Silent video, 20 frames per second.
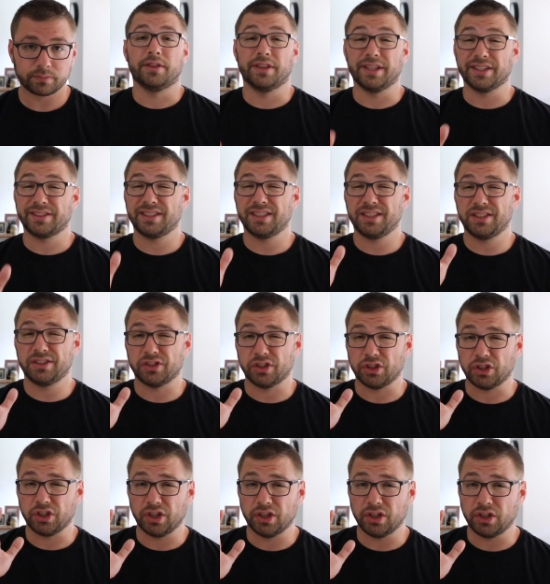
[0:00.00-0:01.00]
This is
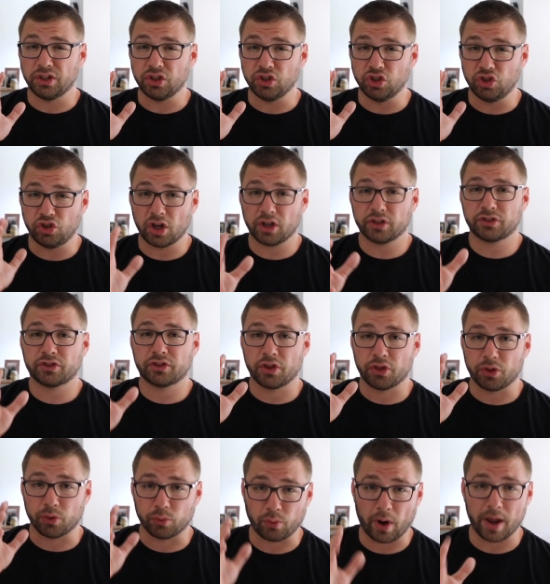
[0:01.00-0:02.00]

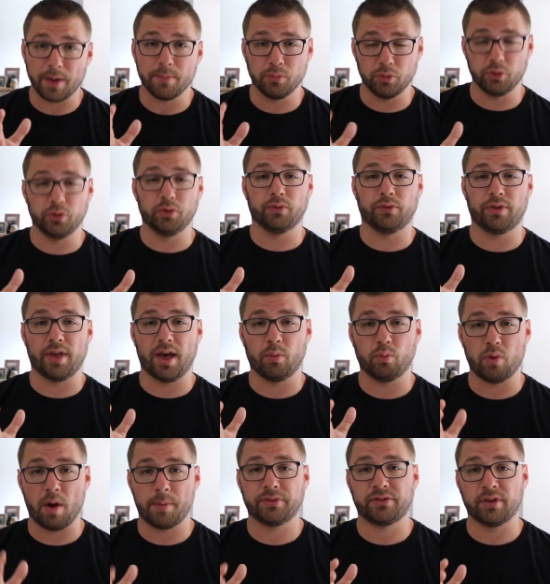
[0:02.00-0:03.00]
just the right move
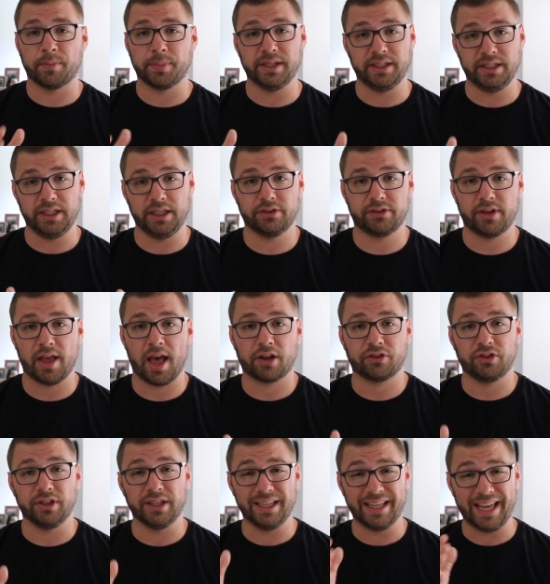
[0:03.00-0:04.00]
that WebAssembly needs to
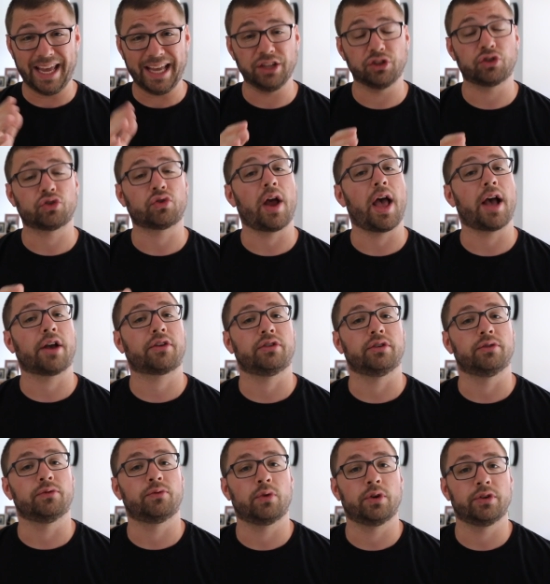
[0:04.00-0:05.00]
actually gain
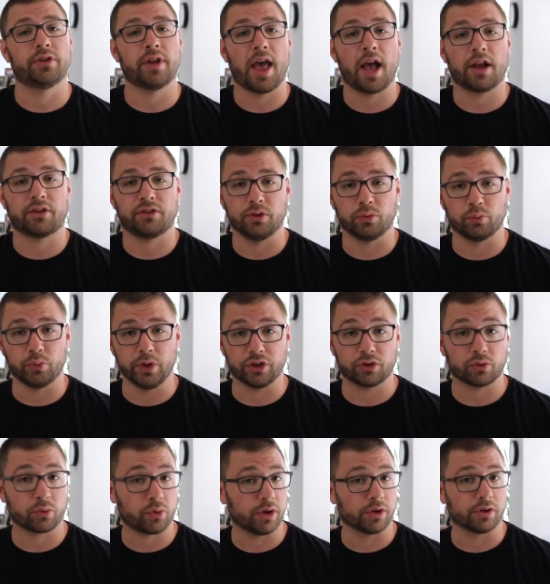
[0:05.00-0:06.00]
traction for it to actually
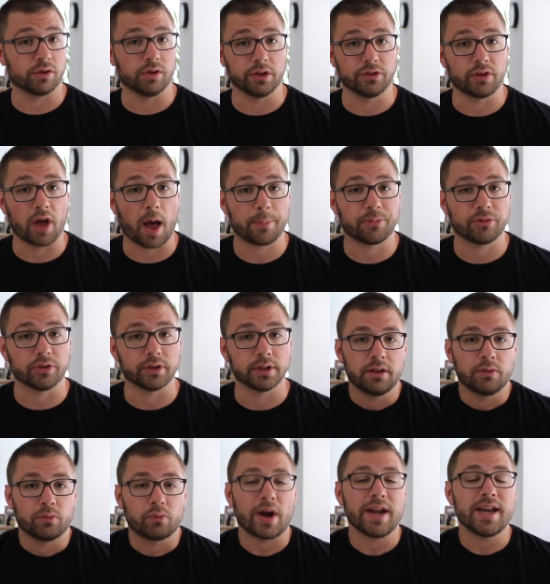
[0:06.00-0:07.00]
reach critical adoption.
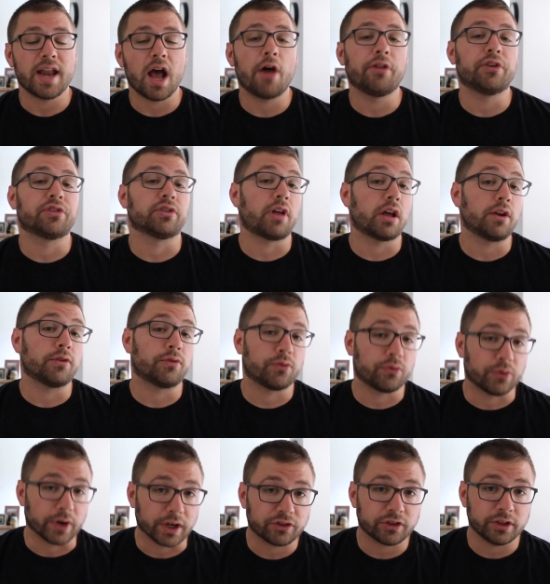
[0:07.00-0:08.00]
Right now, there's a lot of
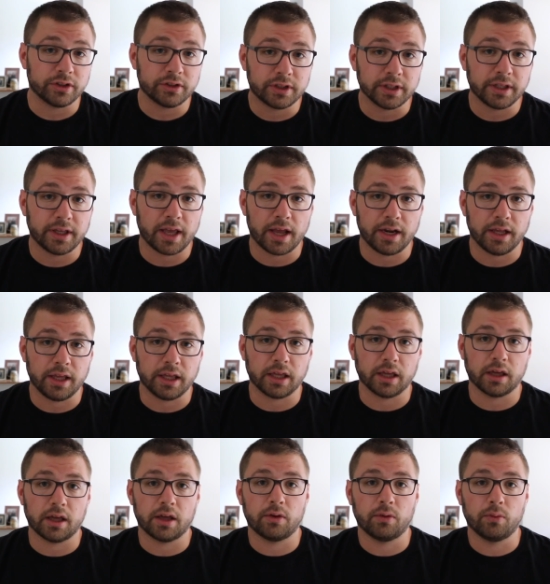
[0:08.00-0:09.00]
friction to
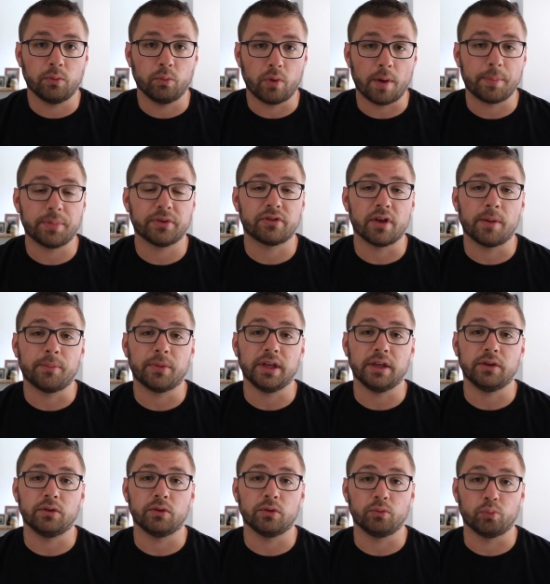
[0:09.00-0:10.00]
getting
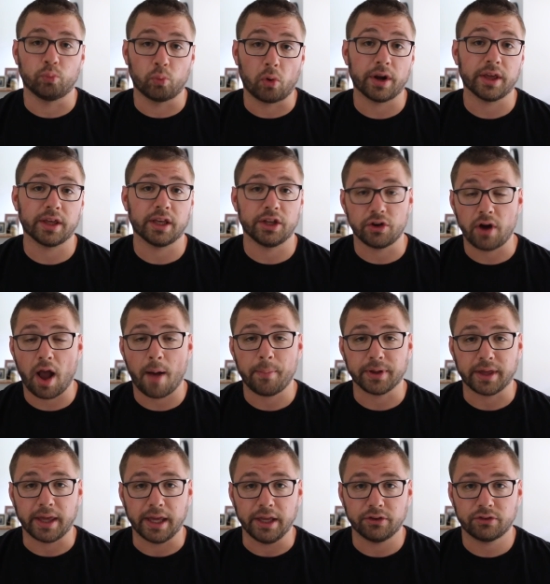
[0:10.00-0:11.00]
WebAssembly running in your
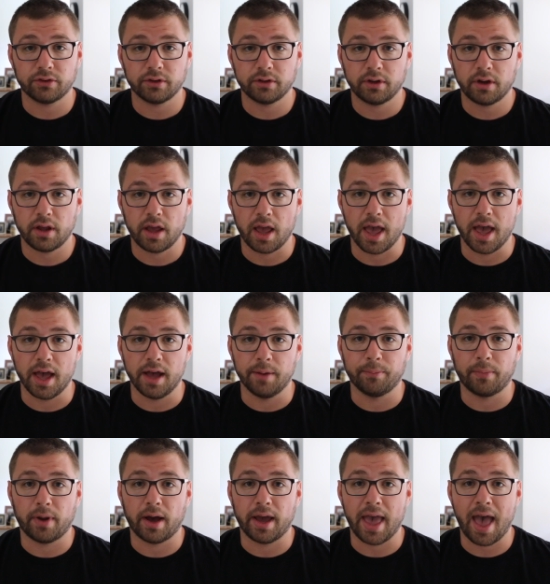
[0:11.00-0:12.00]
application,
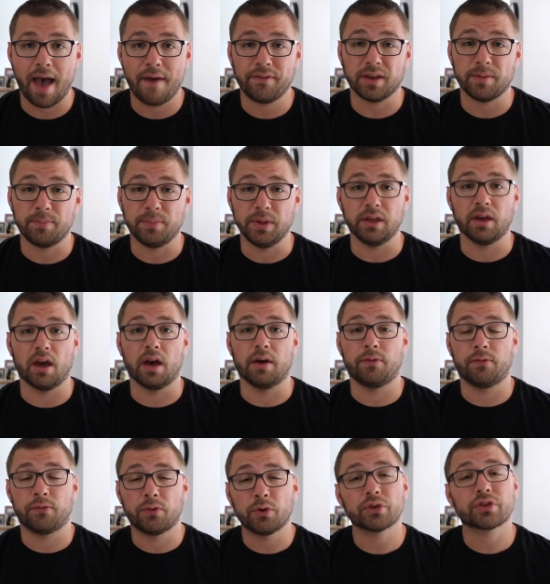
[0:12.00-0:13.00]
and by having it be
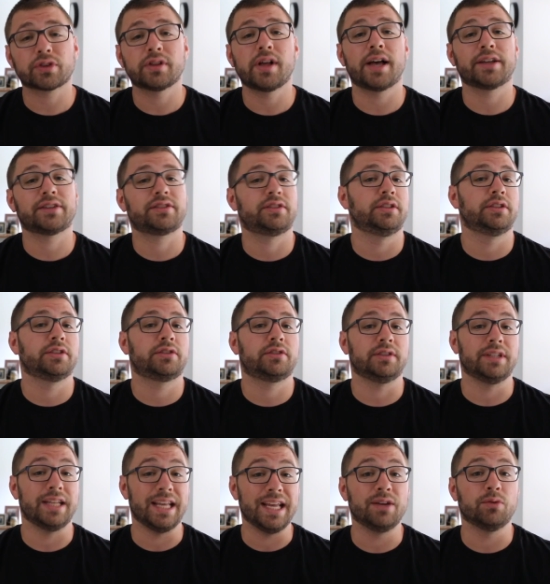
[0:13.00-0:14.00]
a first-class
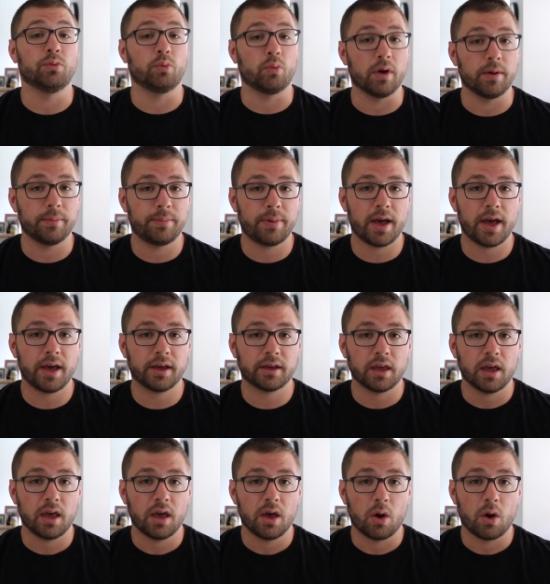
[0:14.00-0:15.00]
citizen in Webpack,